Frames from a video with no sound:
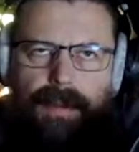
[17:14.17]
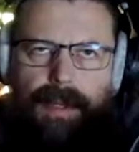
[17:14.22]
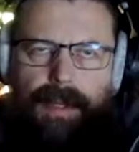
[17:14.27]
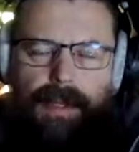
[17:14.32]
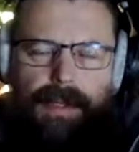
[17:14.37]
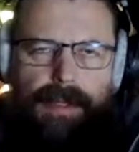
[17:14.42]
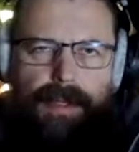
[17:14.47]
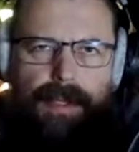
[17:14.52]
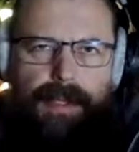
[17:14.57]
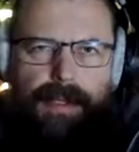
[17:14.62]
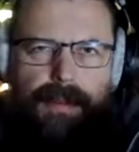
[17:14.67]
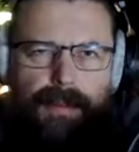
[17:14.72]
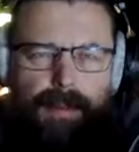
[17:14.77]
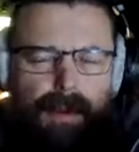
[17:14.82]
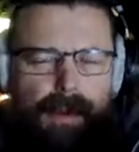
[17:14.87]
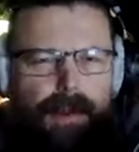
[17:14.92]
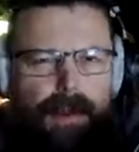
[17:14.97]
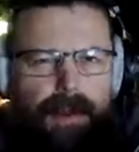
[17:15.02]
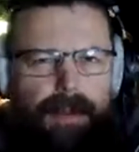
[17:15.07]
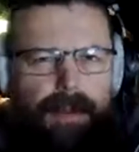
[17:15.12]
it's
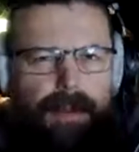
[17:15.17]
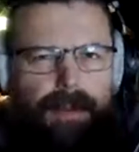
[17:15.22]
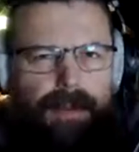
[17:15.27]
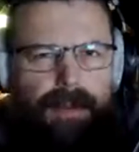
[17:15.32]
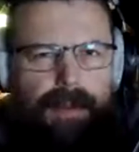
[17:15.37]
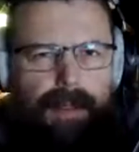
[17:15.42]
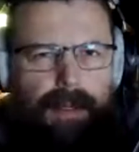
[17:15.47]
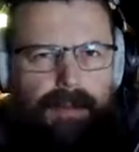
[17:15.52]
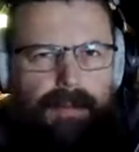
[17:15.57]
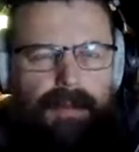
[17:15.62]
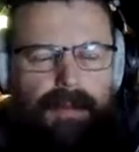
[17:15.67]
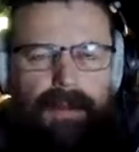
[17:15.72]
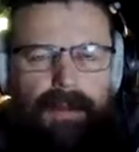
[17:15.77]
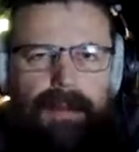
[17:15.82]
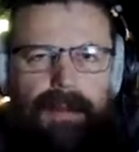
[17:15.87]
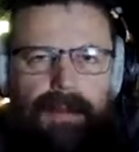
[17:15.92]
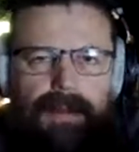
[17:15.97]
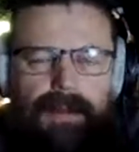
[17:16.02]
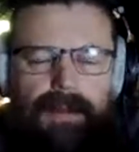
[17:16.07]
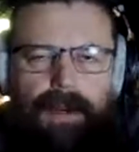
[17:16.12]
very
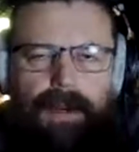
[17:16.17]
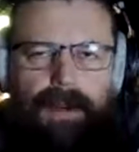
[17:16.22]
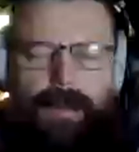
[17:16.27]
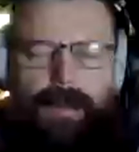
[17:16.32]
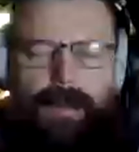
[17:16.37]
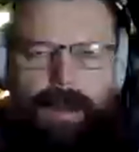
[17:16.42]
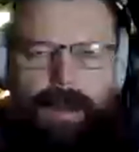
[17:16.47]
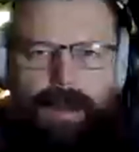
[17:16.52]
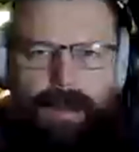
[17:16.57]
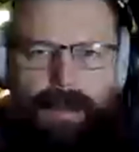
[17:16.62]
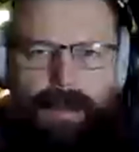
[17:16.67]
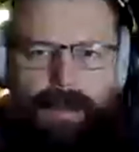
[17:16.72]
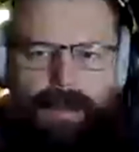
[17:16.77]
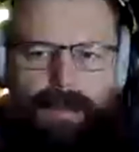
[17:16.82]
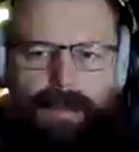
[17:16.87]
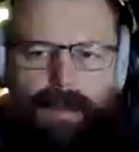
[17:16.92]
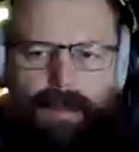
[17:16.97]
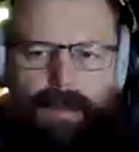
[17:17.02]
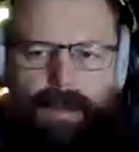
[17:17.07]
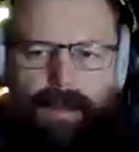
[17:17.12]
difficult, I think,
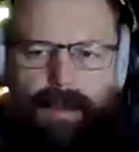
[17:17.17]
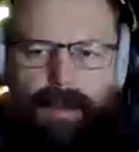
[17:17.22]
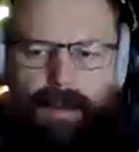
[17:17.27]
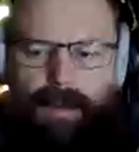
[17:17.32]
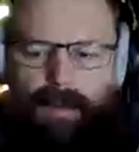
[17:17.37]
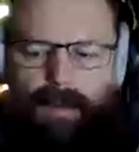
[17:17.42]
to